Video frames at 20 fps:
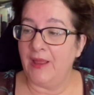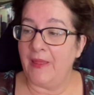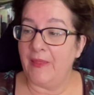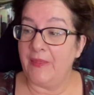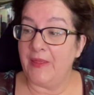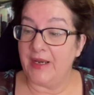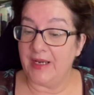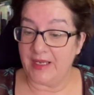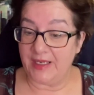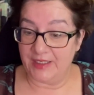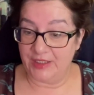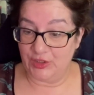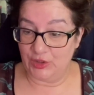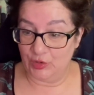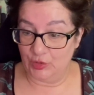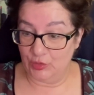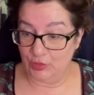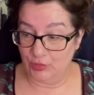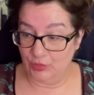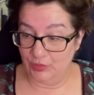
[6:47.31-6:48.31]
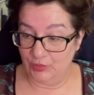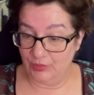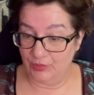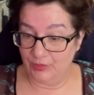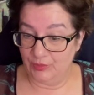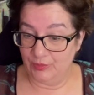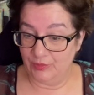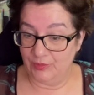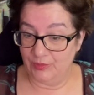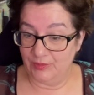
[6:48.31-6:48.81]
than I do,
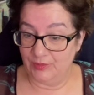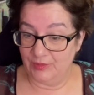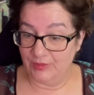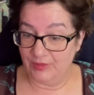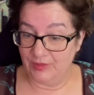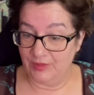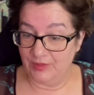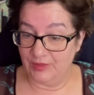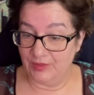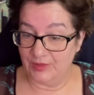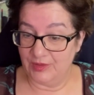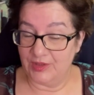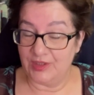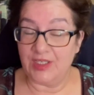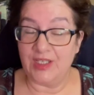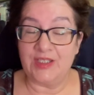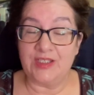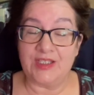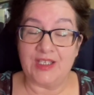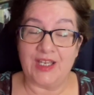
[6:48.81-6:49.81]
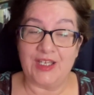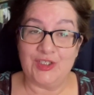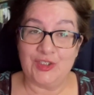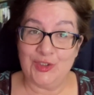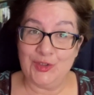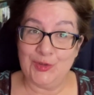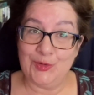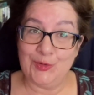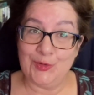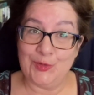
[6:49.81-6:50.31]
since, as
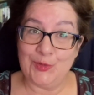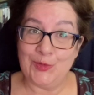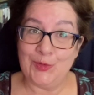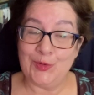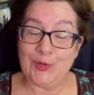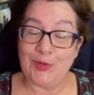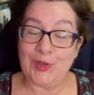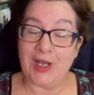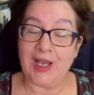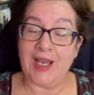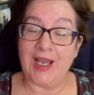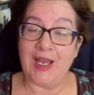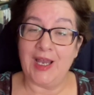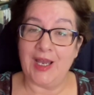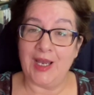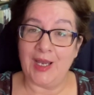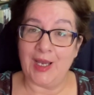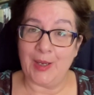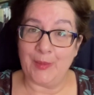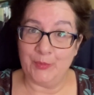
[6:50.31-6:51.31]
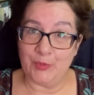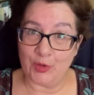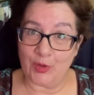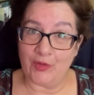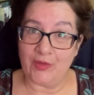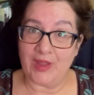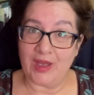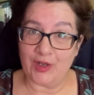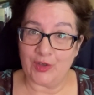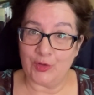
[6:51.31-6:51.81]
you know, I'm
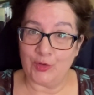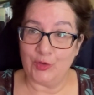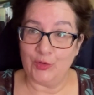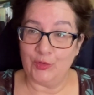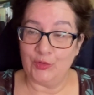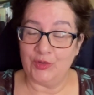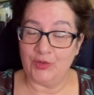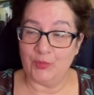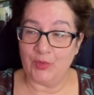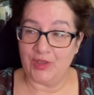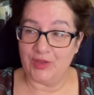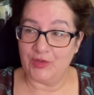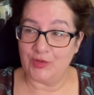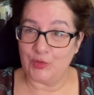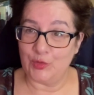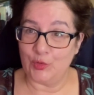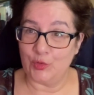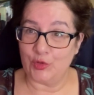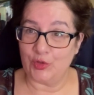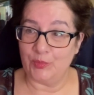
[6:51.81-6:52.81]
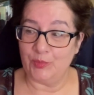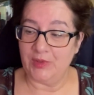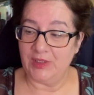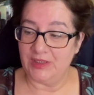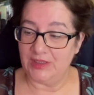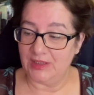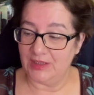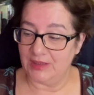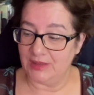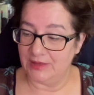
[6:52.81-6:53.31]
not that good with social
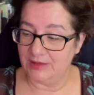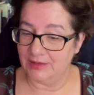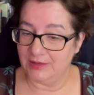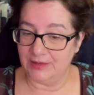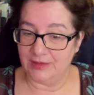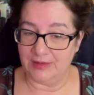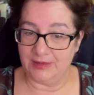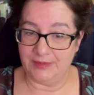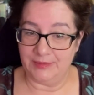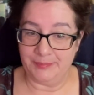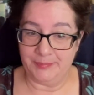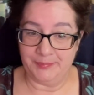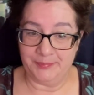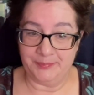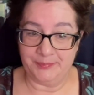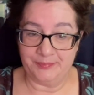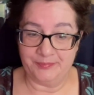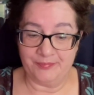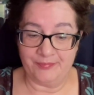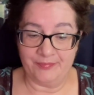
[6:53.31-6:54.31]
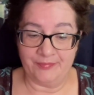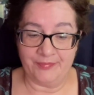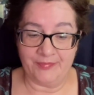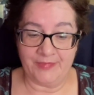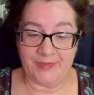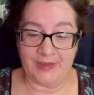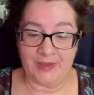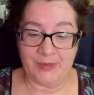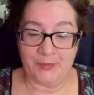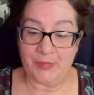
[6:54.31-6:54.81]
media.
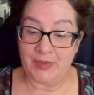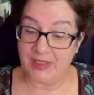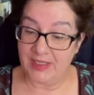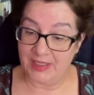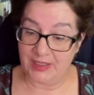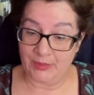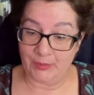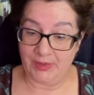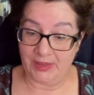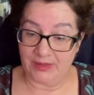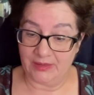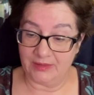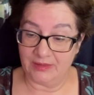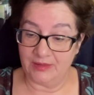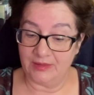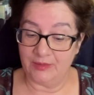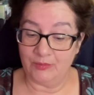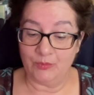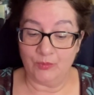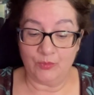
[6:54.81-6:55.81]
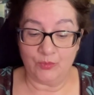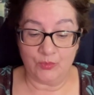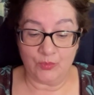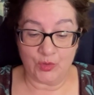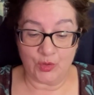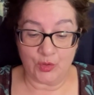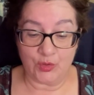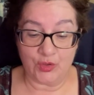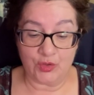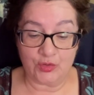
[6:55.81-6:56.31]
But anyway,
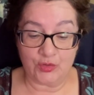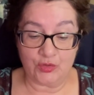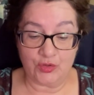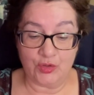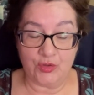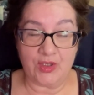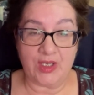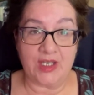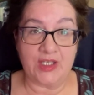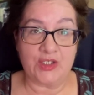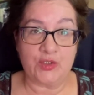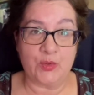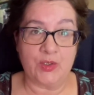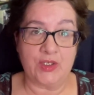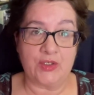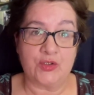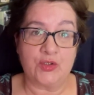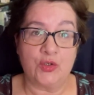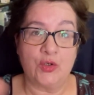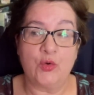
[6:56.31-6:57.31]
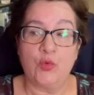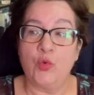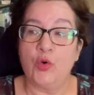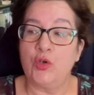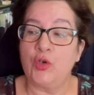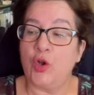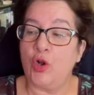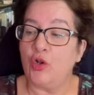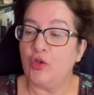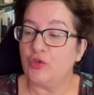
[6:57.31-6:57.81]
I'm going to do that as well, so it
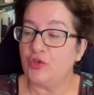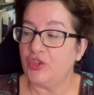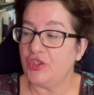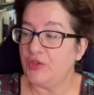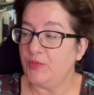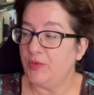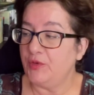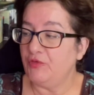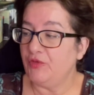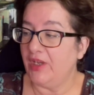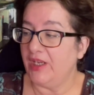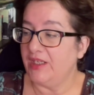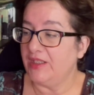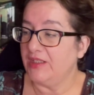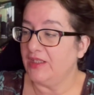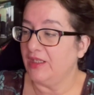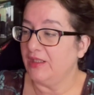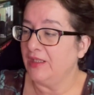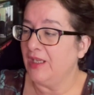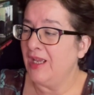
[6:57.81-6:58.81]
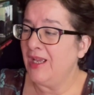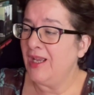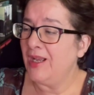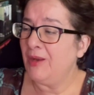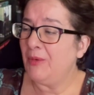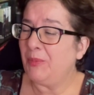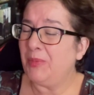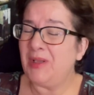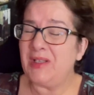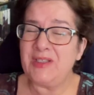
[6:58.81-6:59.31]
won't all just be writing.
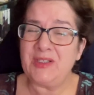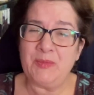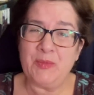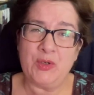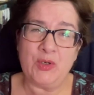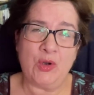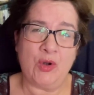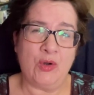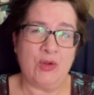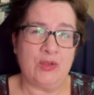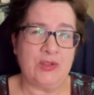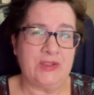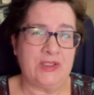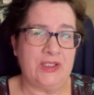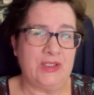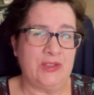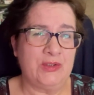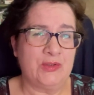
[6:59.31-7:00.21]
Plus I'm on holiday,